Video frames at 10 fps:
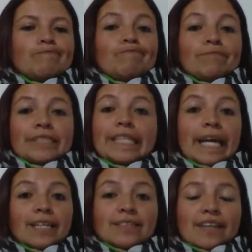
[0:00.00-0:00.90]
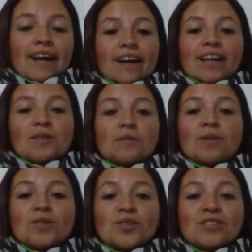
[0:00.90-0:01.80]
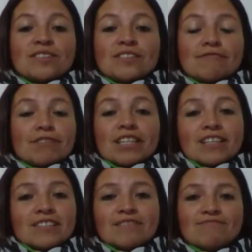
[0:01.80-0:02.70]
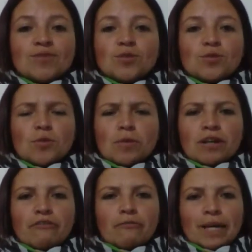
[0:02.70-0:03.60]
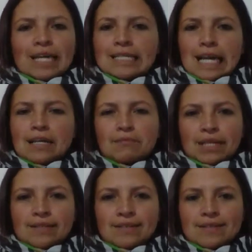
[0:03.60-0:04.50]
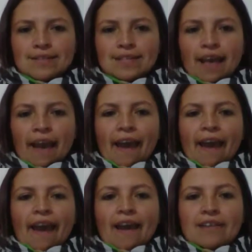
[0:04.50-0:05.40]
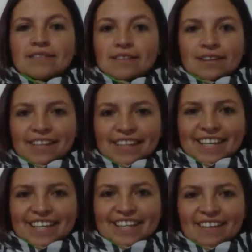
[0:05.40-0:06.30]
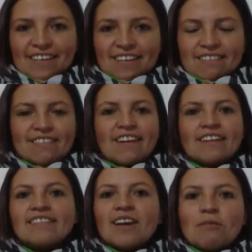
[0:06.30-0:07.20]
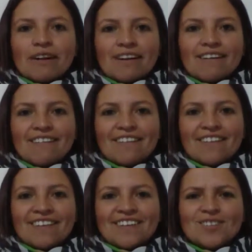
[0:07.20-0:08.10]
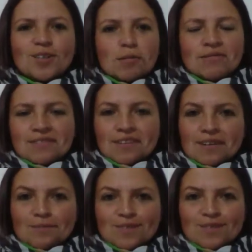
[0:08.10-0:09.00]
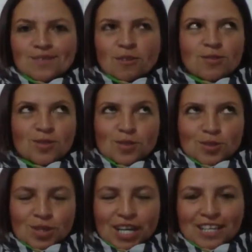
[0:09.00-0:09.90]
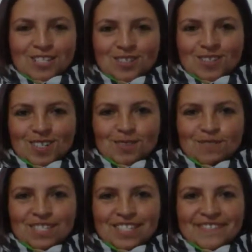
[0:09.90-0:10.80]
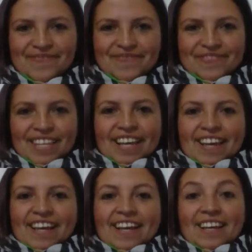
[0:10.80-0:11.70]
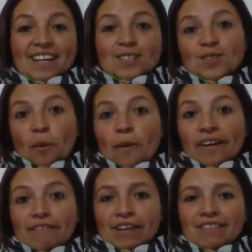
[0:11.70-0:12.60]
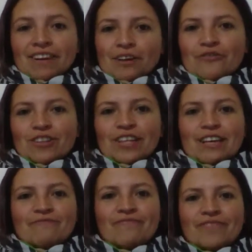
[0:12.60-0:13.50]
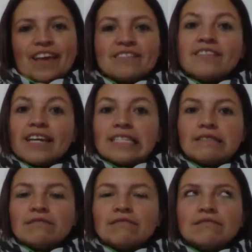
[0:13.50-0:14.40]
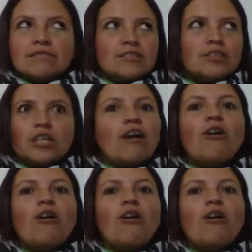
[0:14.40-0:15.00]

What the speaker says: Then I was reading to do one of my assignments, and suddenly there they were, those terms, those strange terms. So I read carefully, and then the